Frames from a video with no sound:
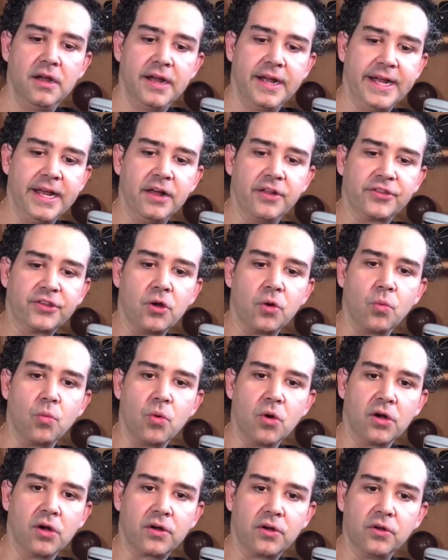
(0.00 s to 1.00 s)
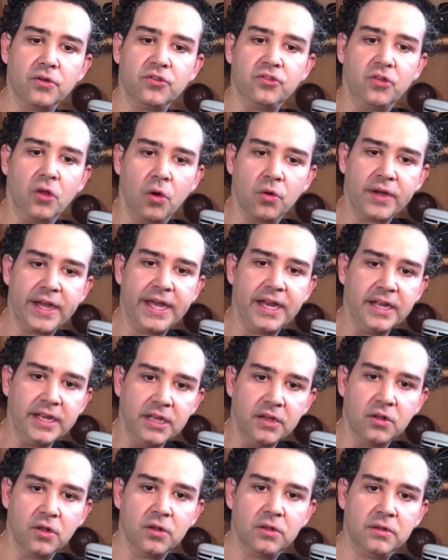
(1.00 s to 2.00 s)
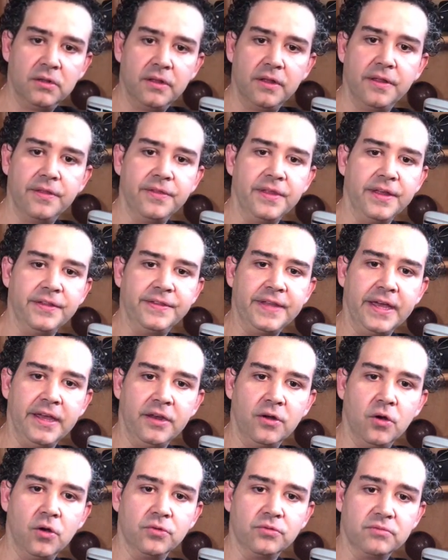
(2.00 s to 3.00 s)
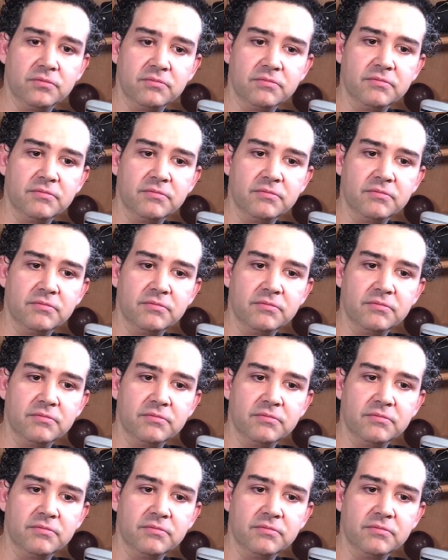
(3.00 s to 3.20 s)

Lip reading: healthcare workers don't get ill, that they don't